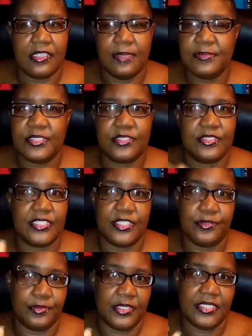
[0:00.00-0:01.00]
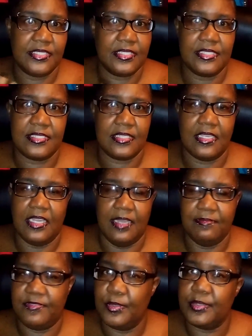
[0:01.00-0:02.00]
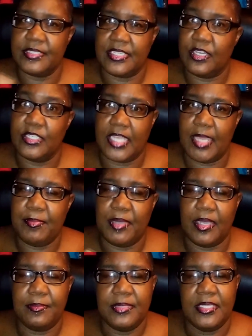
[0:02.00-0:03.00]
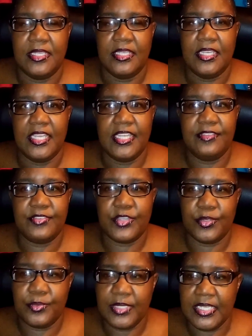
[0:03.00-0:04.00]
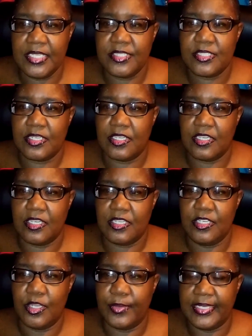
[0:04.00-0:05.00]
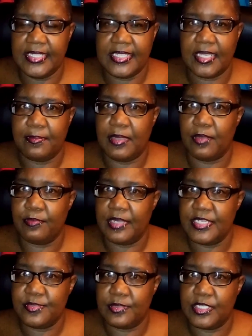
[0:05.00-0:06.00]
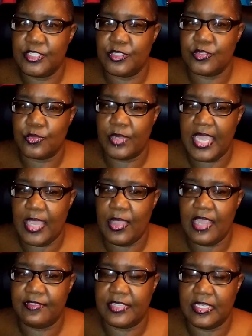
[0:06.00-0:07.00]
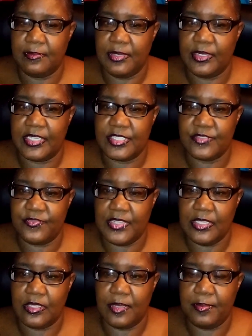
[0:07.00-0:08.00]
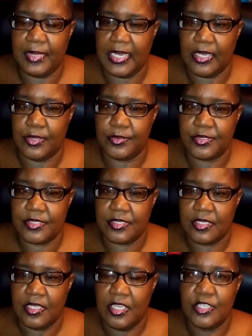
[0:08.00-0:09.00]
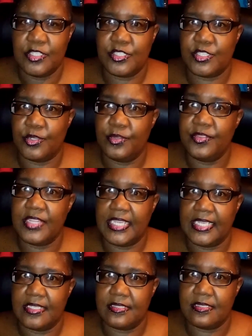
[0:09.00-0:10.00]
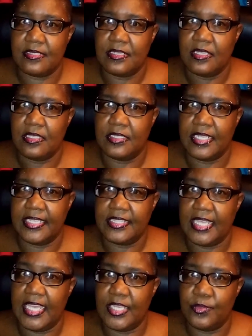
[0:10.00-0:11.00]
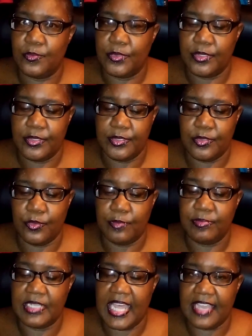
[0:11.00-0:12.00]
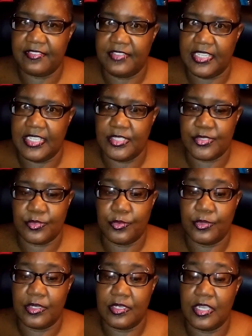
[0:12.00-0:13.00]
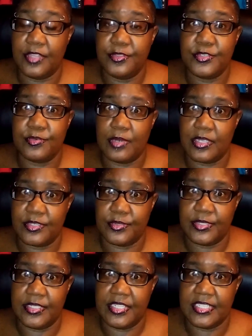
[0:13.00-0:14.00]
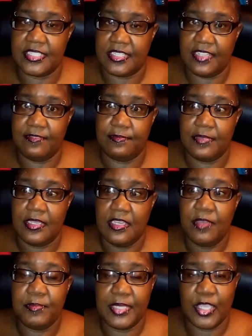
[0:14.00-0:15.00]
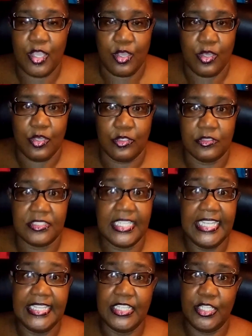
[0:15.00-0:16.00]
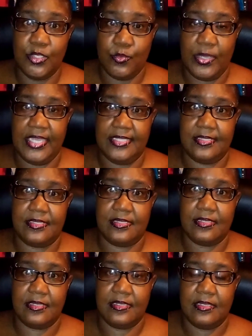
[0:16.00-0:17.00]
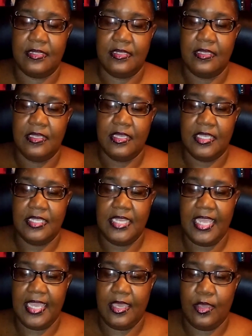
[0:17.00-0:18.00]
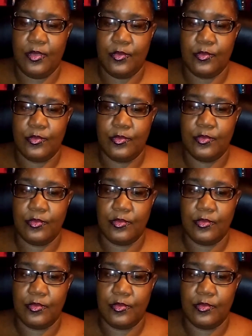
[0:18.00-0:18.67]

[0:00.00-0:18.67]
I'm just gonna say Korean since I'm focusing on K-pop. If Koreans know anything about race relations or how African Americans feel about certain things, like the N word or blackface or other derogatory things that they've been called in the US, and how